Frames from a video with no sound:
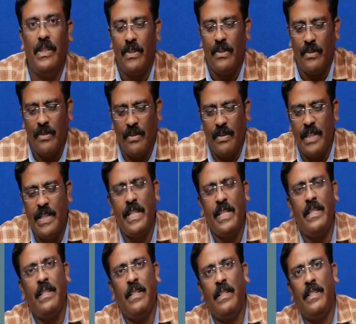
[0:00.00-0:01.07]
So this
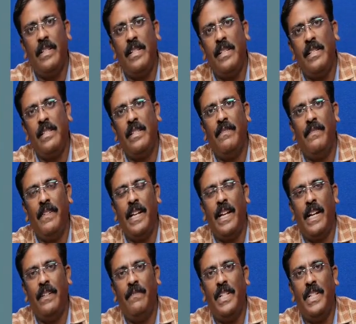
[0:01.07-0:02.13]
is the way
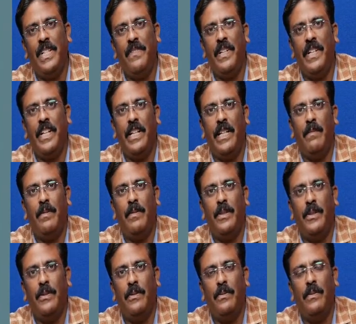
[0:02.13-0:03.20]
at which we can able
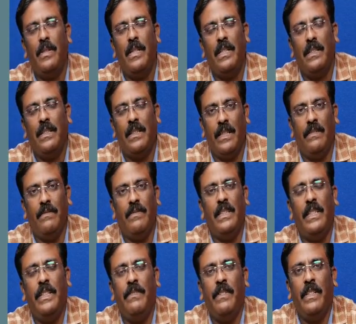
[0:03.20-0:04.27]
to
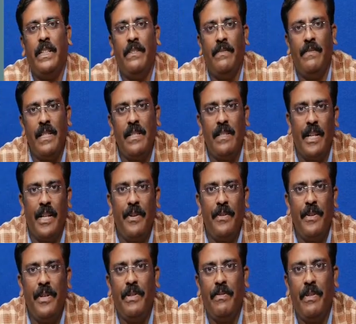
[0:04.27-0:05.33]
convert your given
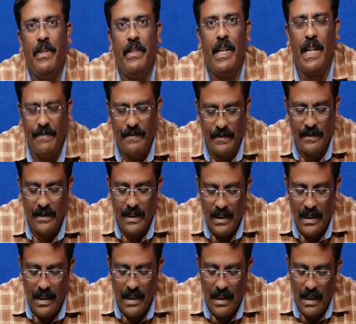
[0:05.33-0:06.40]
circuit into a graph.
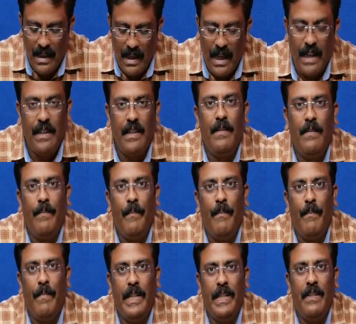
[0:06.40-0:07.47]
And
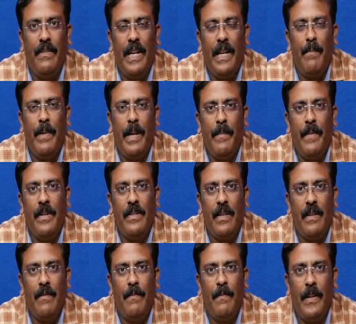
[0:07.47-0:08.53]
by the way, by means
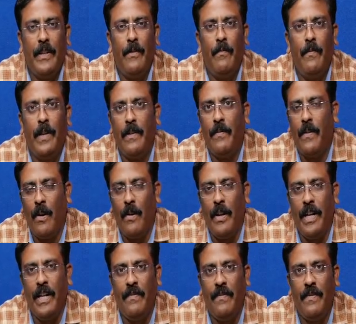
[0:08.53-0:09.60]
of by
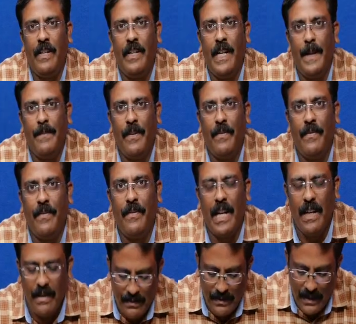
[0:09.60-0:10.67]
following different types of
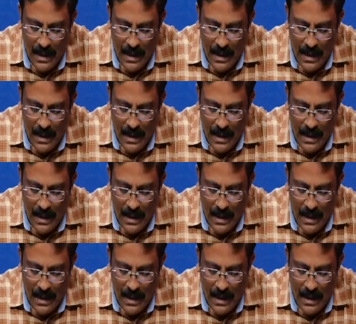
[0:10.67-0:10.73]
graph,